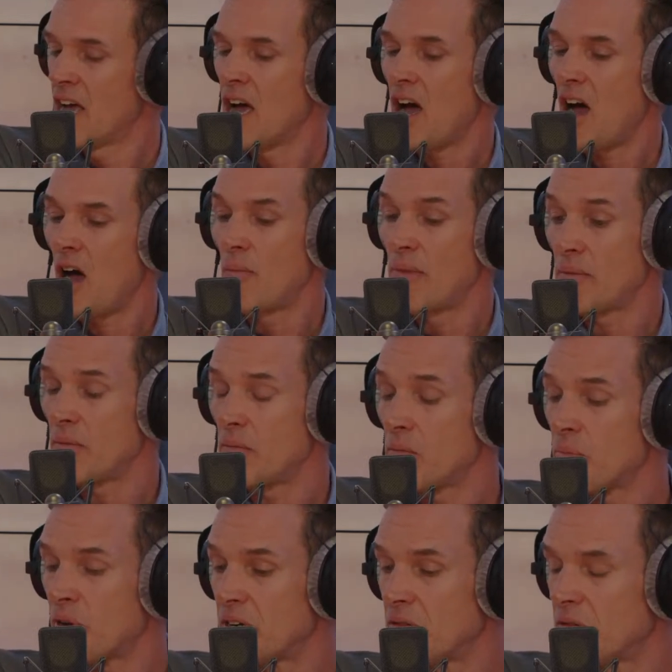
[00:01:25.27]

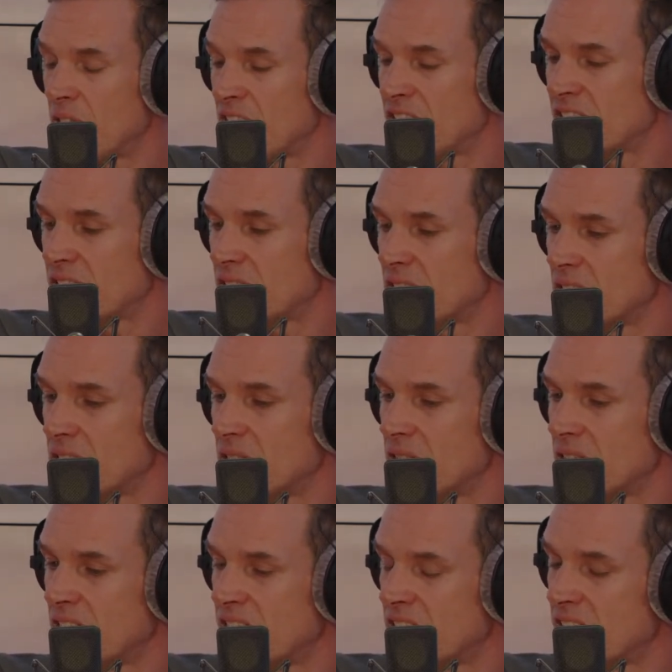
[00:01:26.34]
But
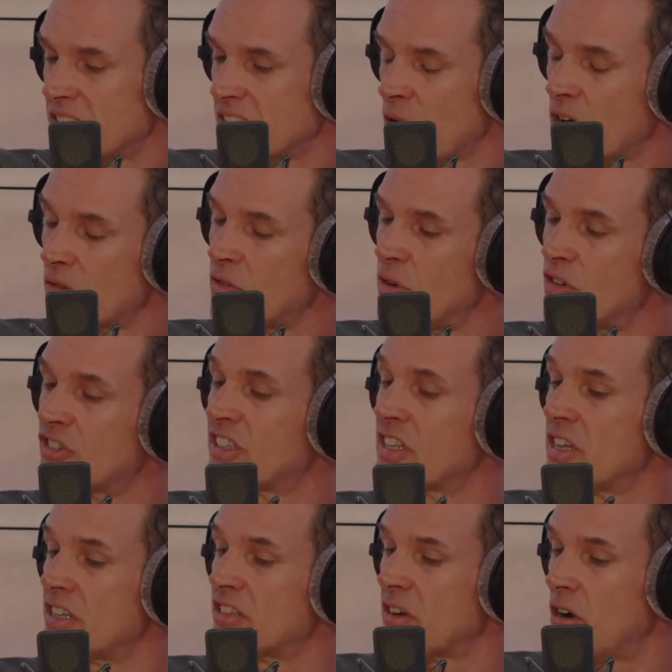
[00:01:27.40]
there's quite a few interesting
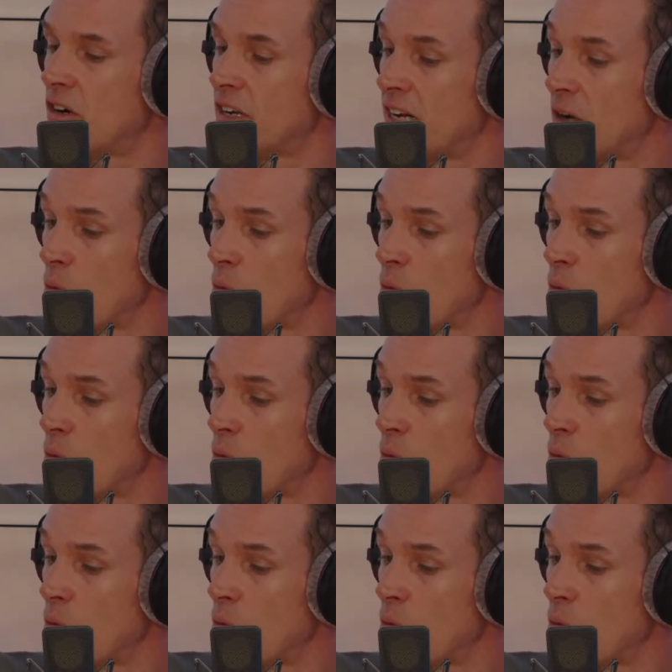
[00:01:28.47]
things going on here.